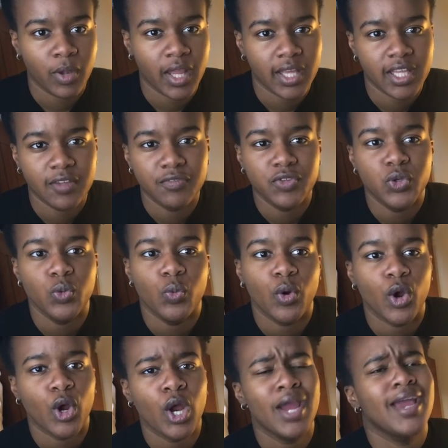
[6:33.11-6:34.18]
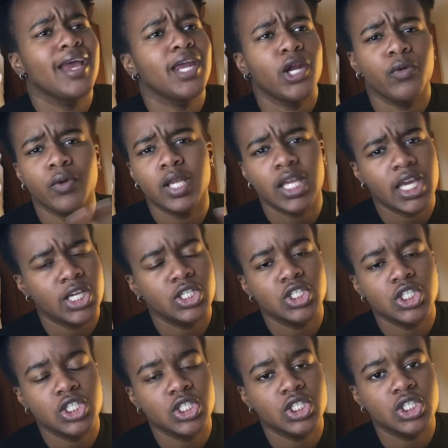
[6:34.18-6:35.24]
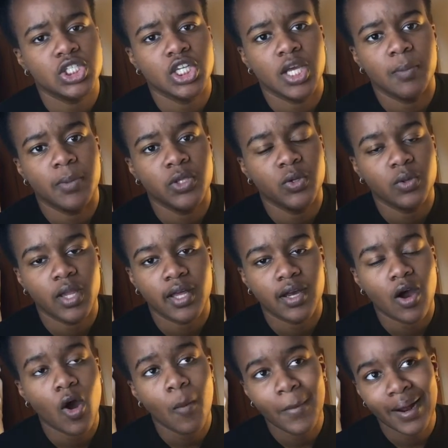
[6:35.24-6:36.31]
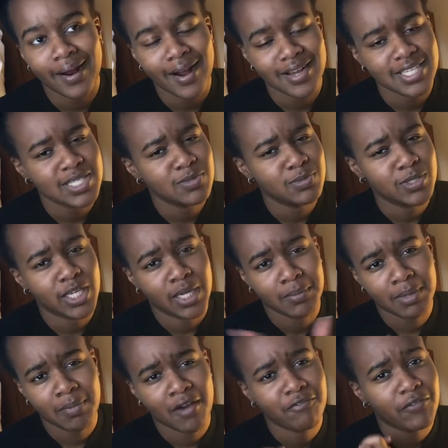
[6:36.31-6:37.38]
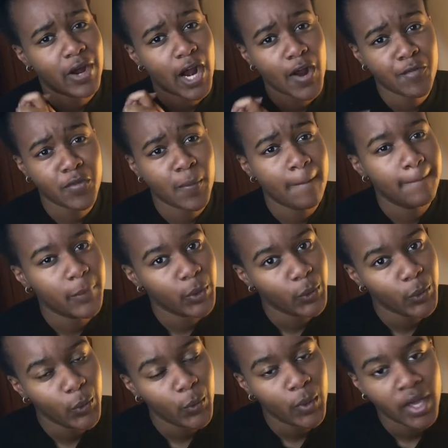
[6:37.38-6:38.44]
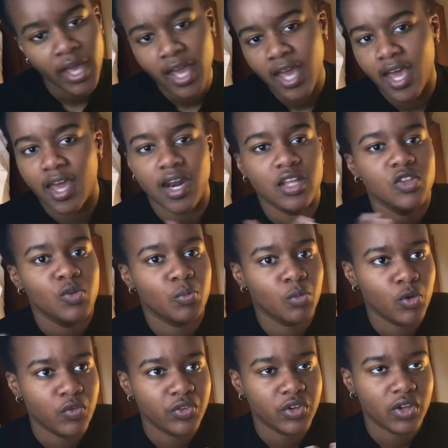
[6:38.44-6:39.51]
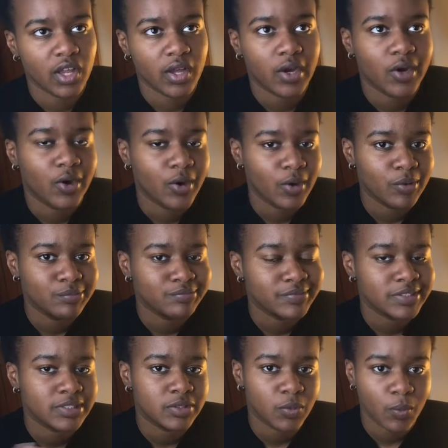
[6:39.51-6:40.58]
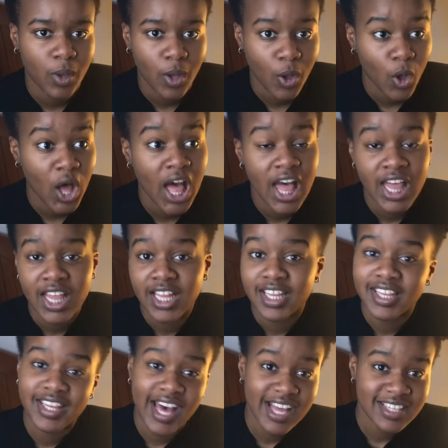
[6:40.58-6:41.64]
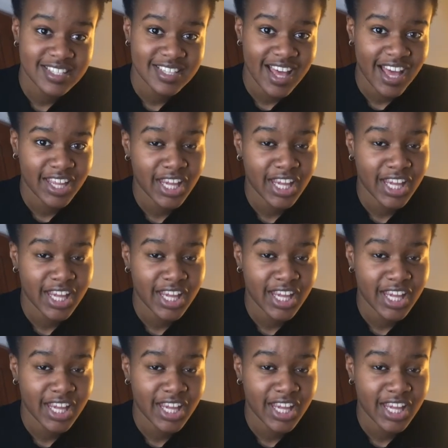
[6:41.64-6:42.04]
Like if you were in a relationship and you're like, oh my gosh, this was gonna be my forever boo, and then you move and you're like, oh well, that's that.